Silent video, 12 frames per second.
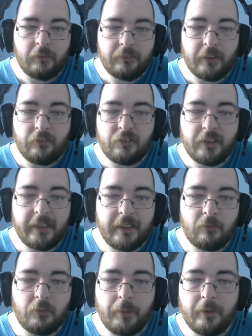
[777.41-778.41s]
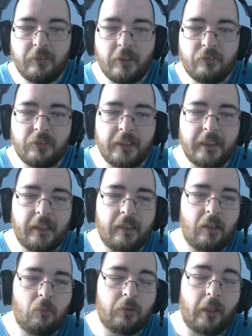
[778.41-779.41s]
Destiny, there was a bit of Destiny.
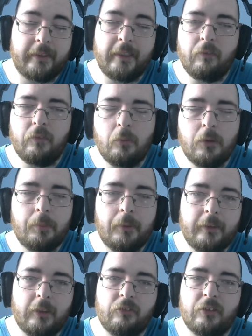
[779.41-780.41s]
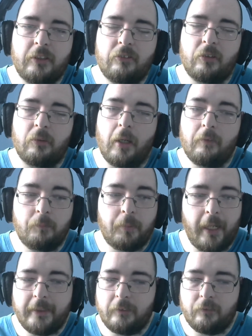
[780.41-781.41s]
I definitely want to play Destiny 2. I've
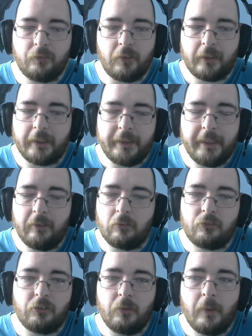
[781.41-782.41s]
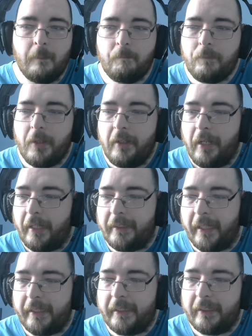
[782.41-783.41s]
panned it for like a year or two and
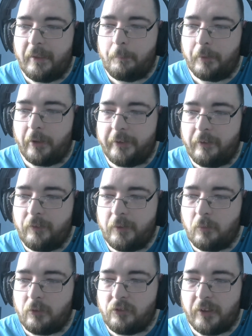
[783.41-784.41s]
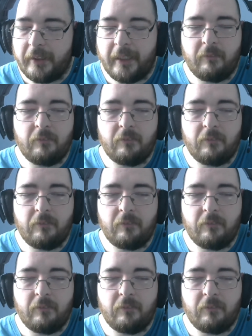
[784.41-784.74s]
hated it, but I definitely want to see it now.